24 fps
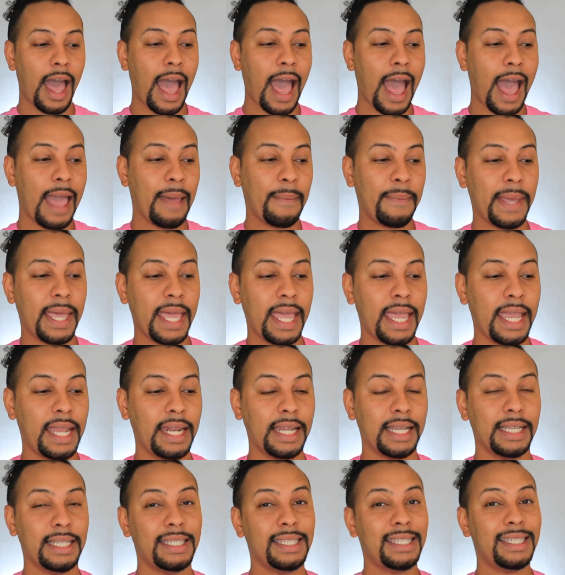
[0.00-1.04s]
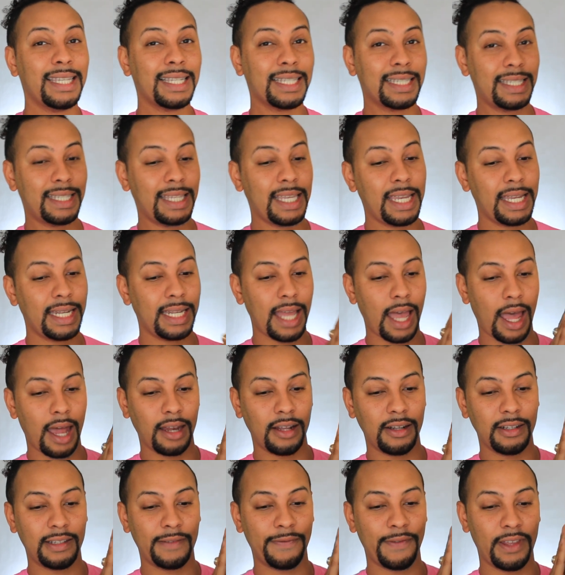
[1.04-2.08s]
I paid
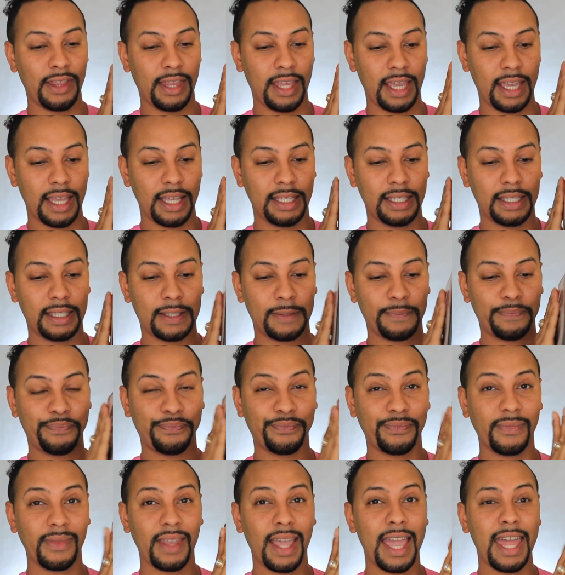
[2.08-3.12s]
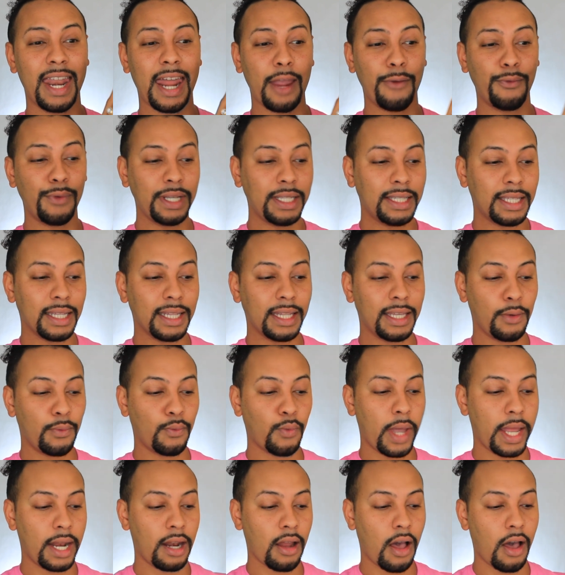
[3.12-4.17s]
$16 for this, and I recently
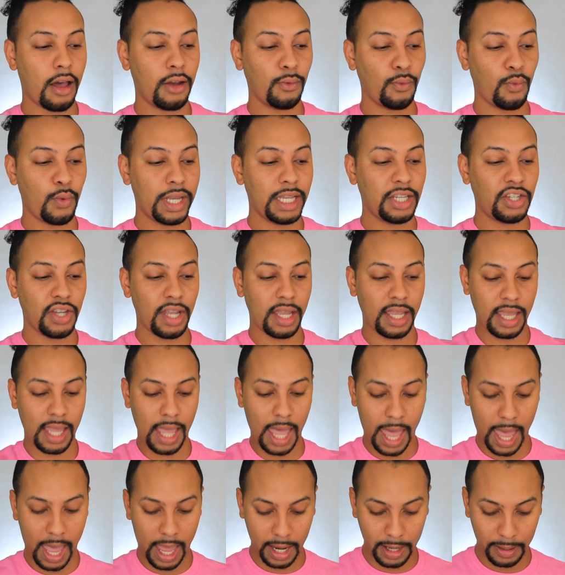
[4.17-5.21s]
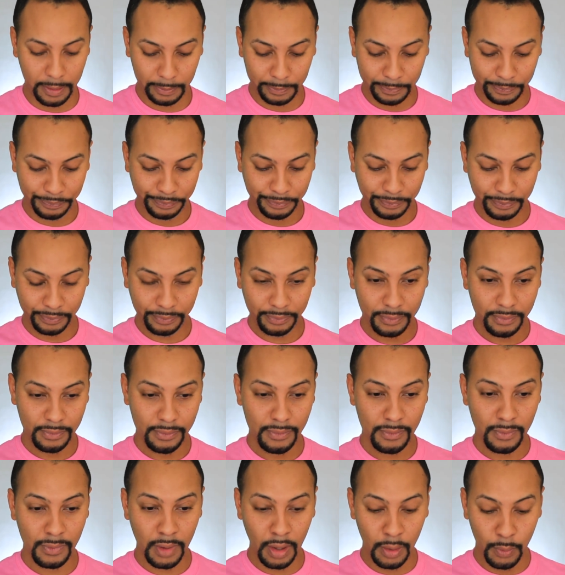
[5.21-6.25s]
went on Wish again,
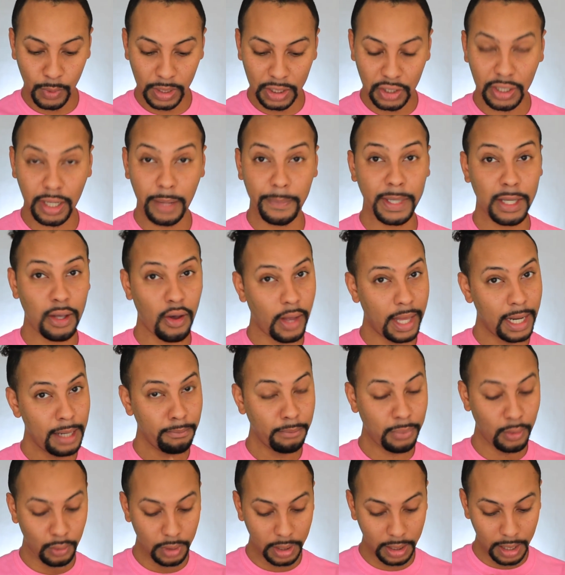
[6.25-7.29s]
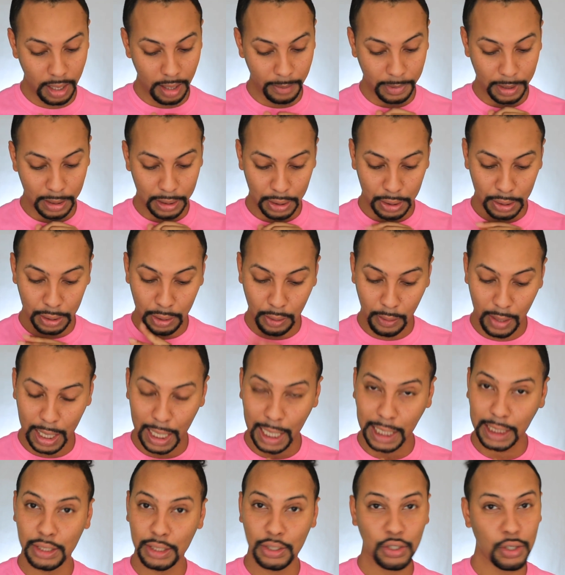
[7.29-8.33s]
which, let me go ahead and pull it up because, you know, I
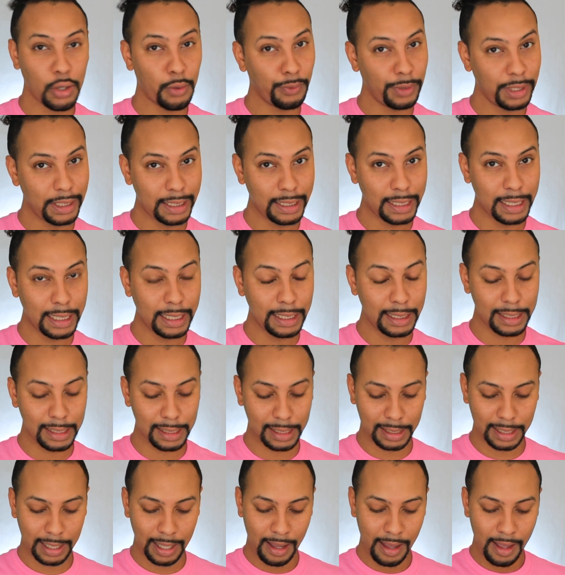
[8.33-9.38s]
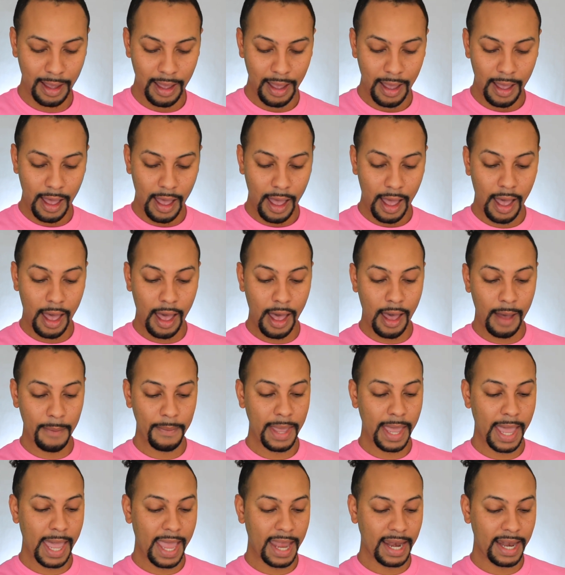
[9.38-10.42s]
to show receipts.
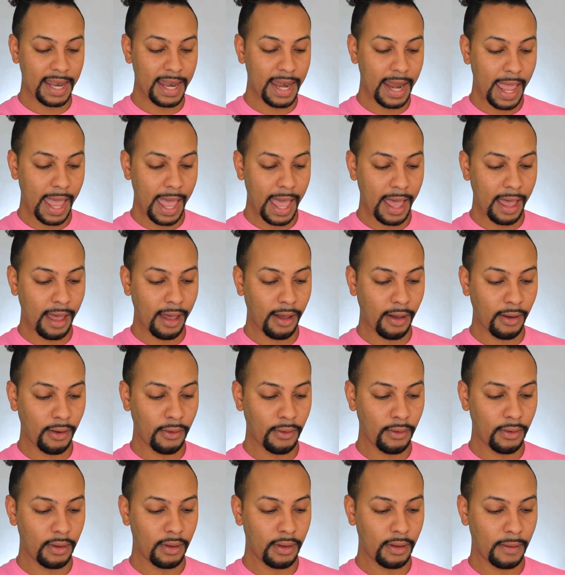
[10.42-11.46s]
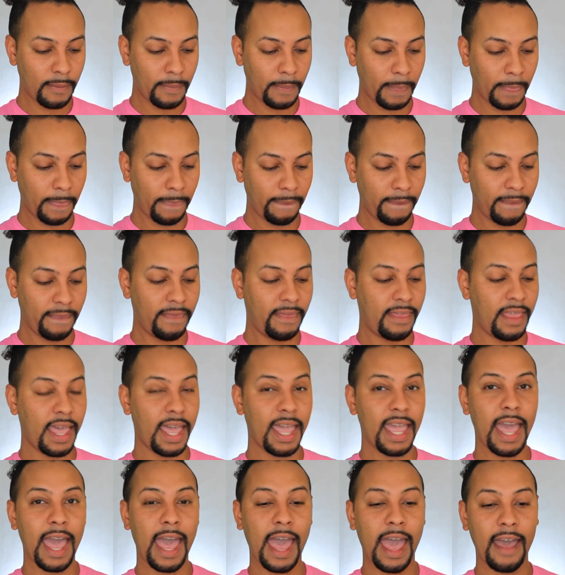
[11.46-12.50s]
And now
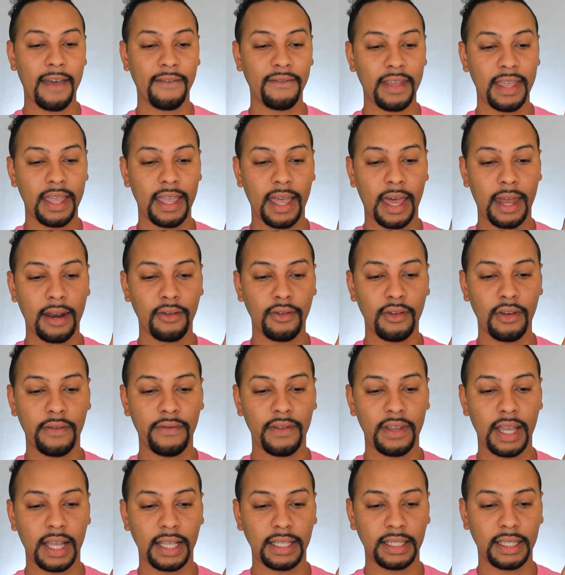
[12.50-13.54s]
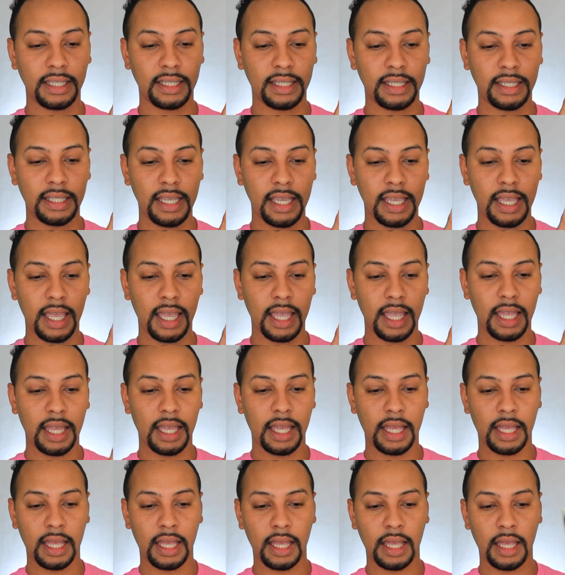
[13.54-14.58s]
they have it, I don't know if you guys can see it,
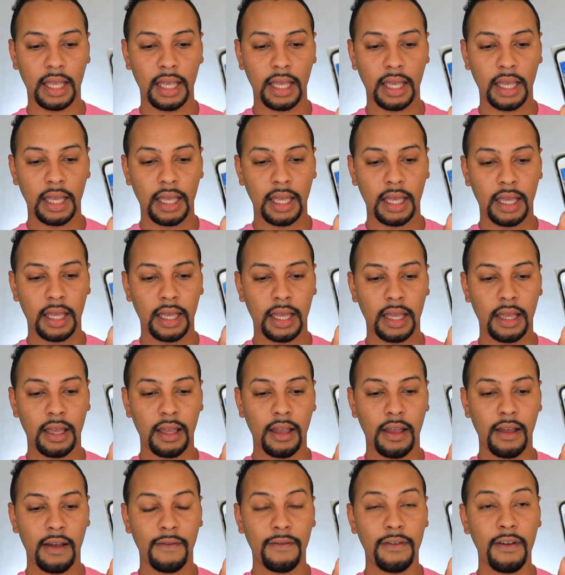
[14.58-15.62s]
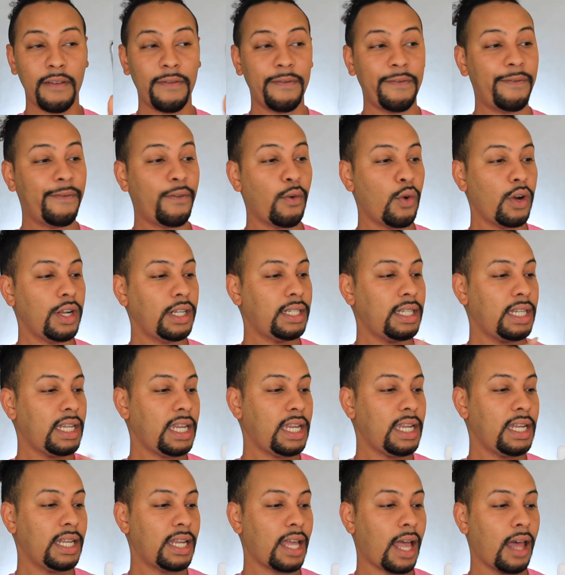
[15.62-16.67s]
for
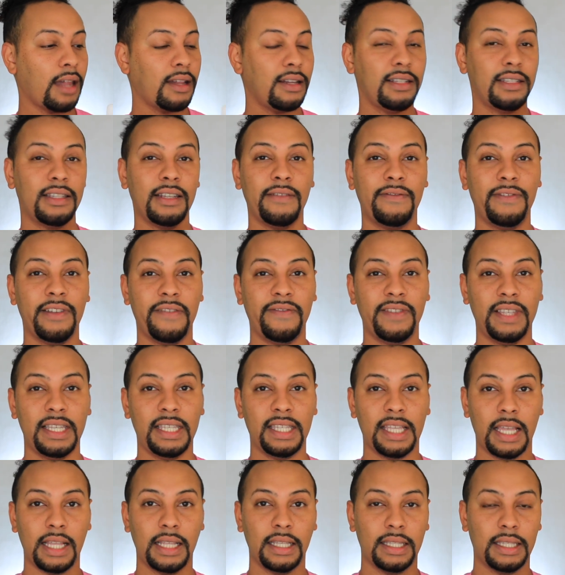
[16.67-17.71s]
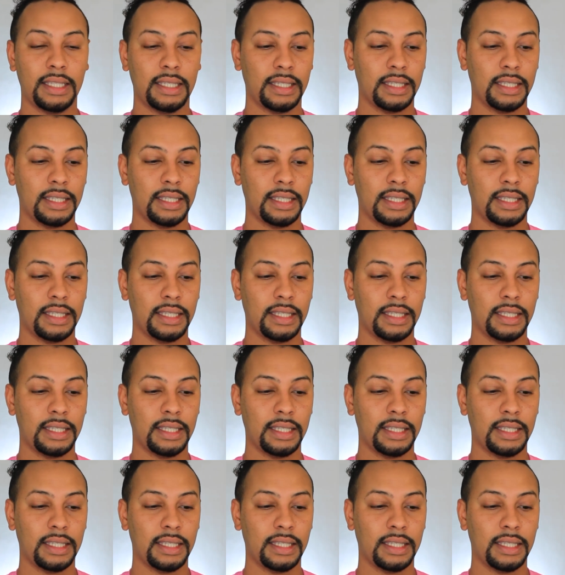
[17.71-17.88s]
$14.50.